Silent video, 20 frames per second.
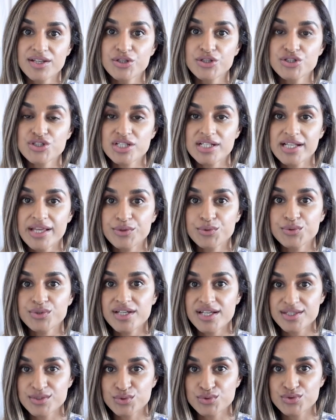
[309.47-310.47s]
you should let your
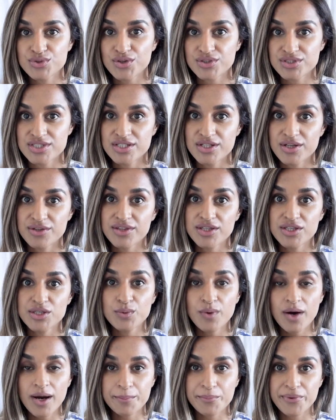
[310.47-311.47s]
nurse or doctor know that
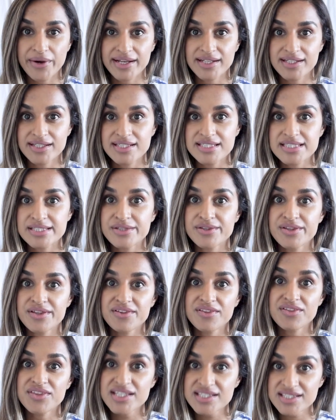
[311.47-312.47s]
you are pregnant so
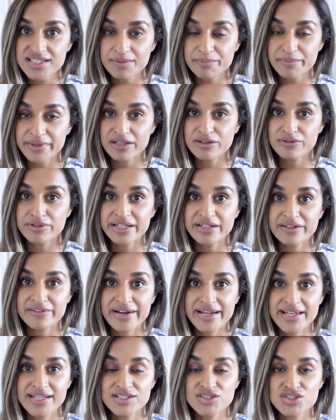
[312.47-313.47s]
that this can be
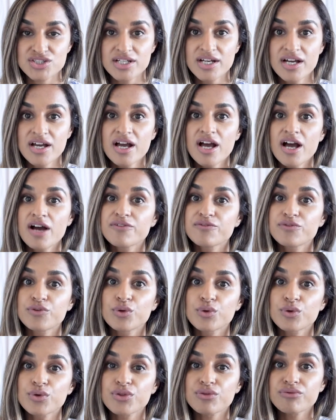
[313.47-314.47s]
rearranged
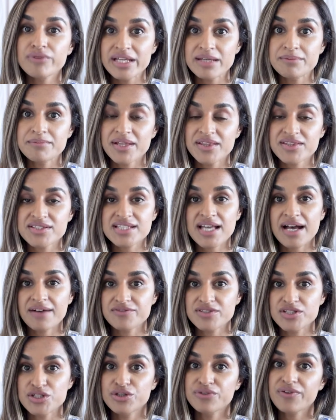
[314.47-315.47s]
for 3 months
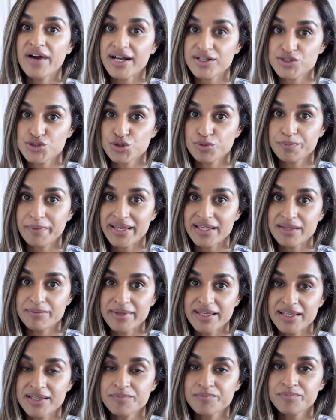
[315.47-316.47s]
after you've had your
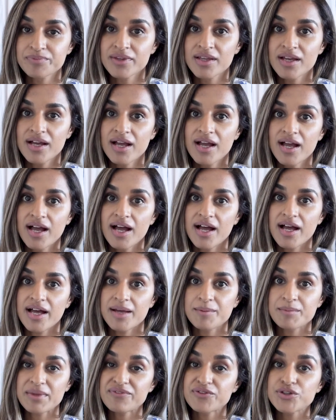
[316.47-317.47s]
baby.
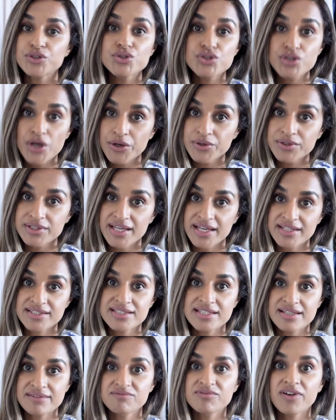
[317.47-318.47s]
If you don't get
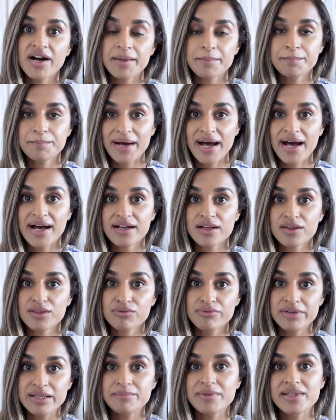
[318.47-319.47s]
an invite back
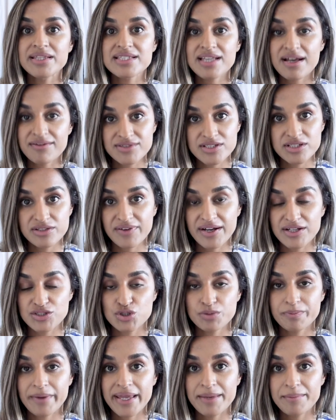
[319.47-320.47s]
3 months after you've had
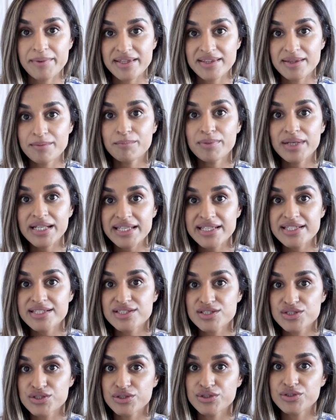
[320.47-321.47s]
your baby, then
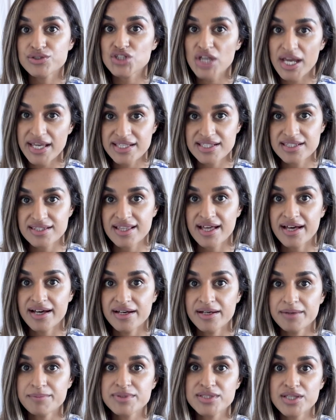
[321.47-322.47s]
please do chase that
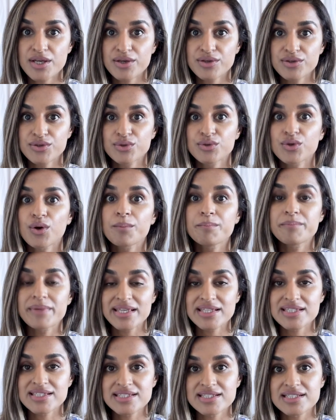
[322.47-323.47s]
up so you're not
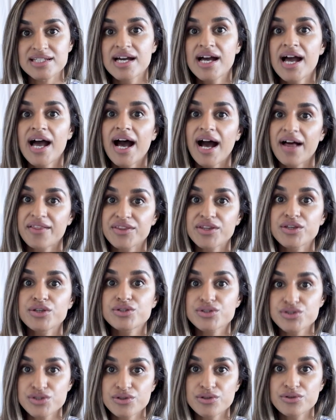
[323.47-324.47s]
missed and that
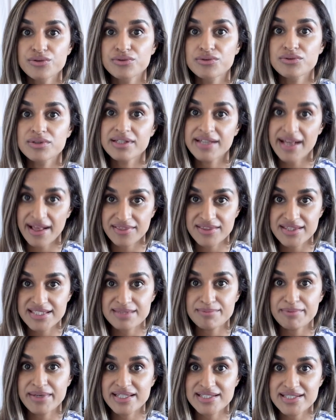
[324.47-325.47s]
you do get the
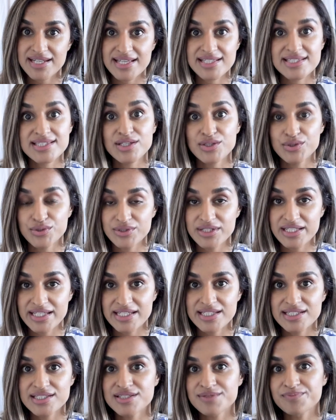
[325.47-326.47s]
smear test that you
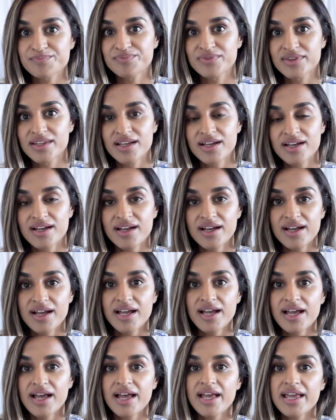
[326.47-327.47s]
need.
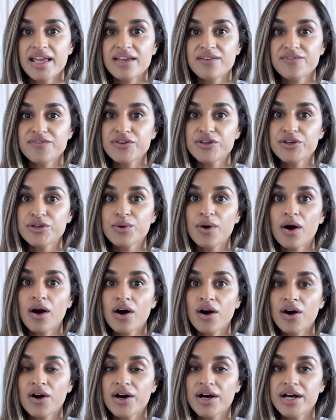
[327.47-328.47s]
If you
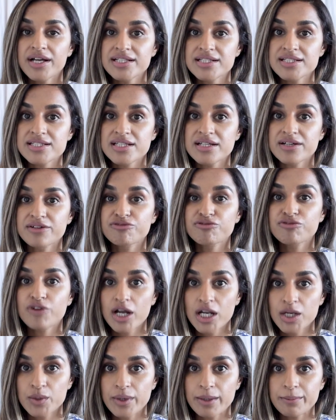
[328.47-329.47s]
are under
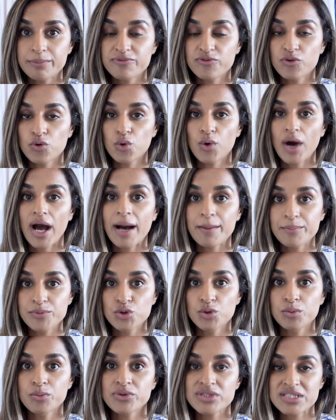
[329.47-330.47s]
follow-up for
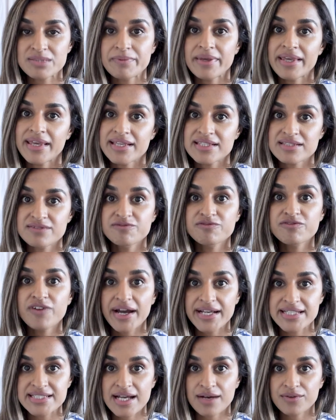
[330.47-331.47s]
abnormal smears and
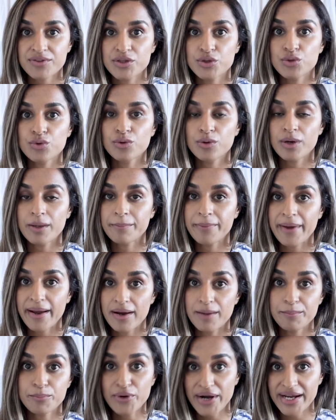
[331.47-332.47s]
find out that you're
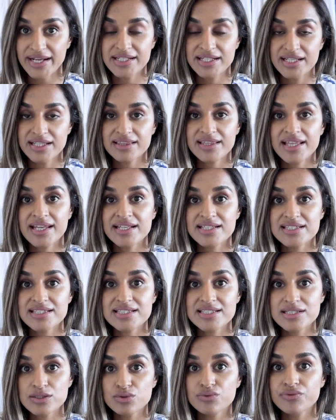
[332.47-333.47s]
pregnant, then it's
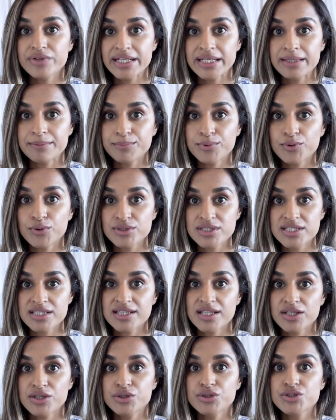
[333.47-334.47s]
still really
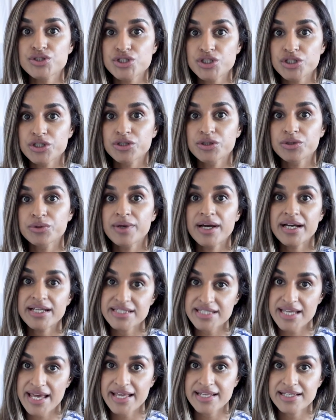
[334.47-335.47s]
important that you do
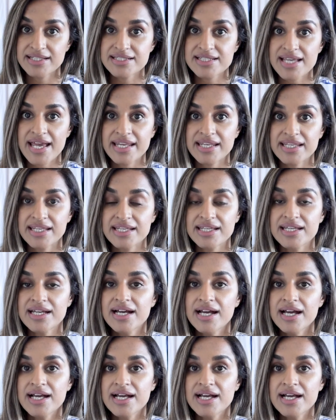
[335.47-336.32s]
attend any